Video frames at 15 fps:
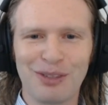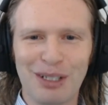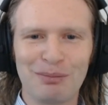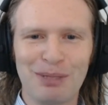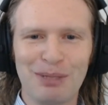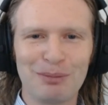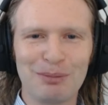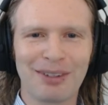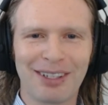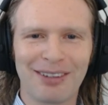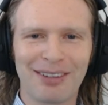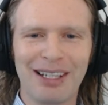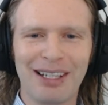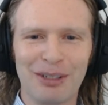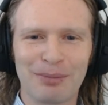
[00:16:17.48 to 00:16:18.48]
people
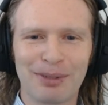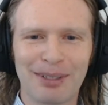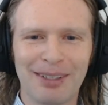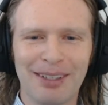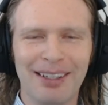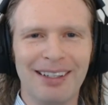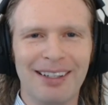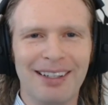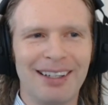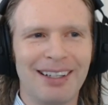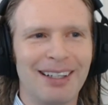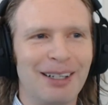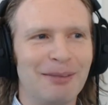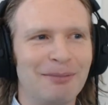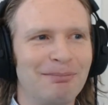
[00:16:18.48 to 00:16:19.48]
that'll help.
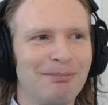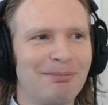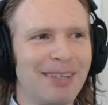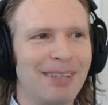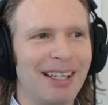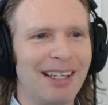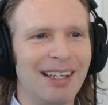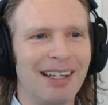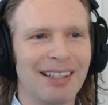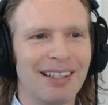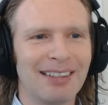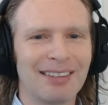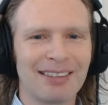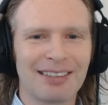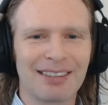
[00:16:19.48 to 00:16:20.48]

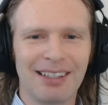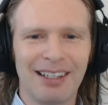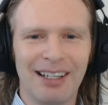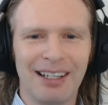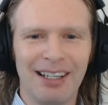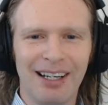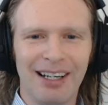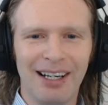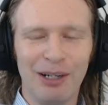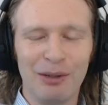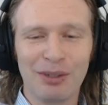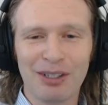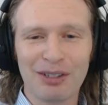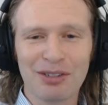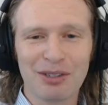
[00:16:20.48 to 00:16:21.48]
And I
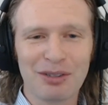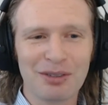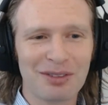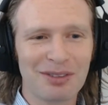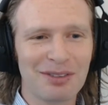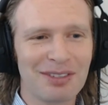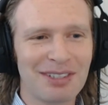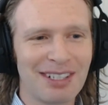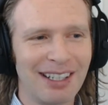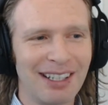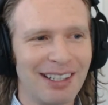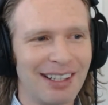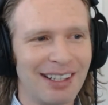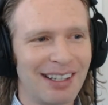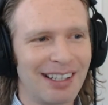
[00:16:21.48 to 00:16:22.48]
would also
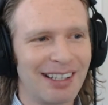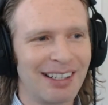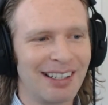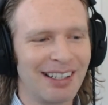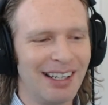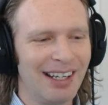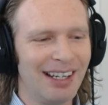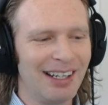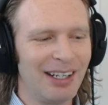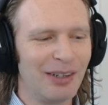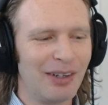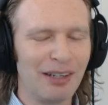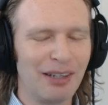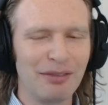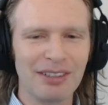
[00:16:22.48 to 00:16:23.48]
say that, you know,
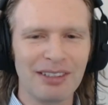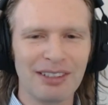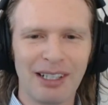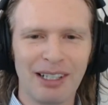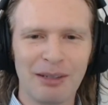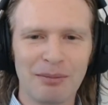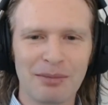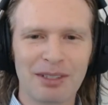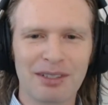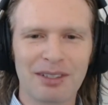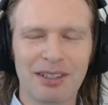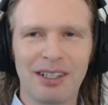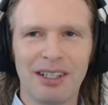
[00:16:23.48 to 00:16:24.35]
oftentimes